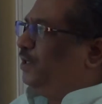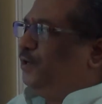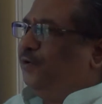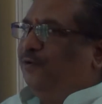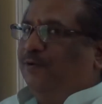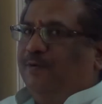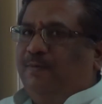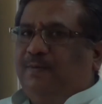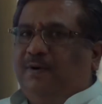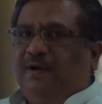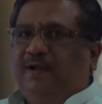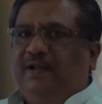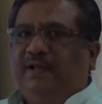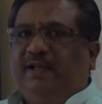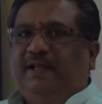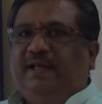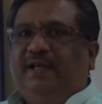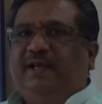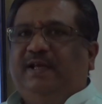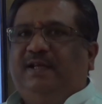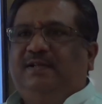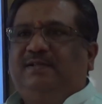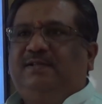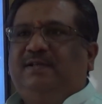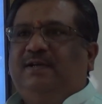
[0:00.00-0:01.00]
tube
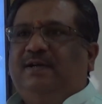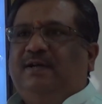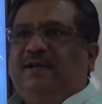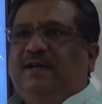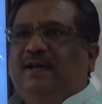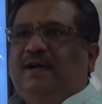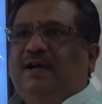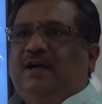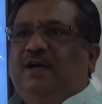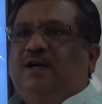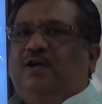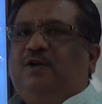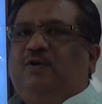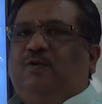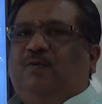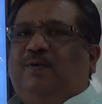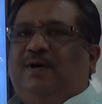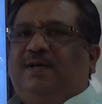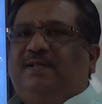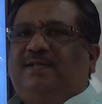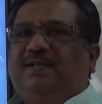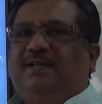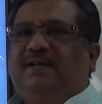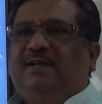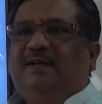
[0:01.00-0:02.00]
is
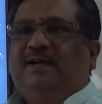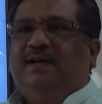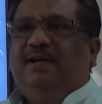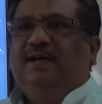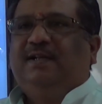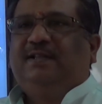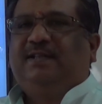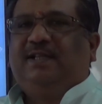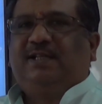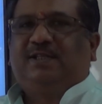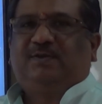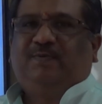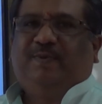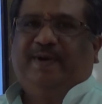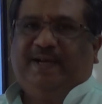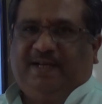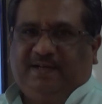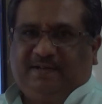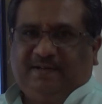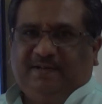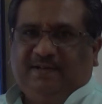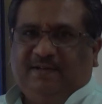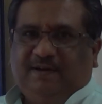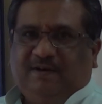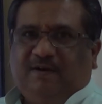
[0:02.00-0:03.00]
towards the
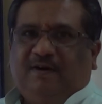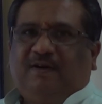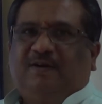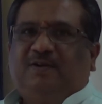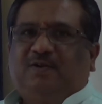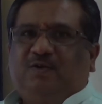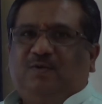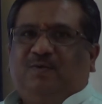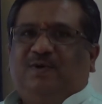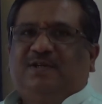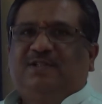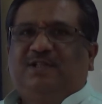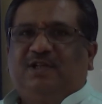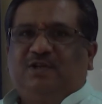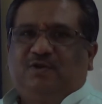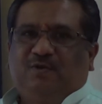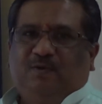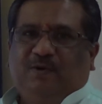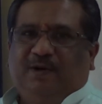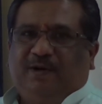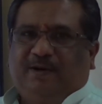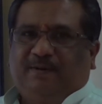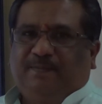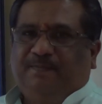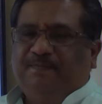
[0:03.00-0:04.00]
sweet or towards the
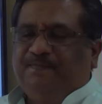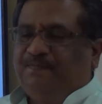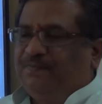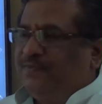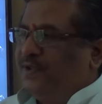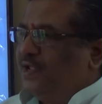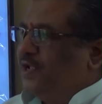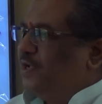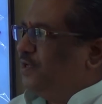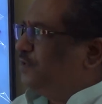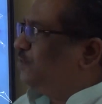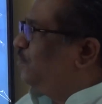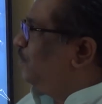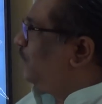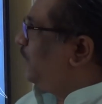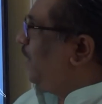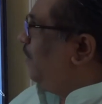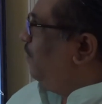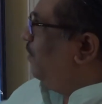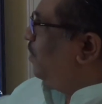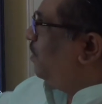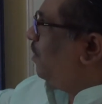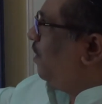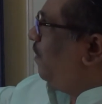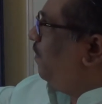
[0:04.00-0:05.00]
sugar. So,
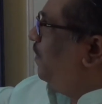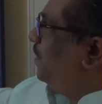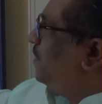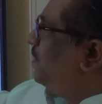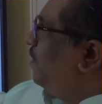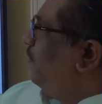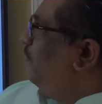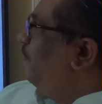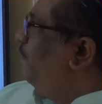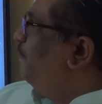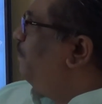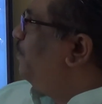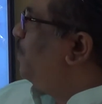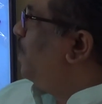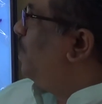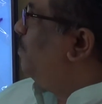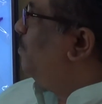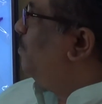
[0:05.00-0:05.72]
chemotropism,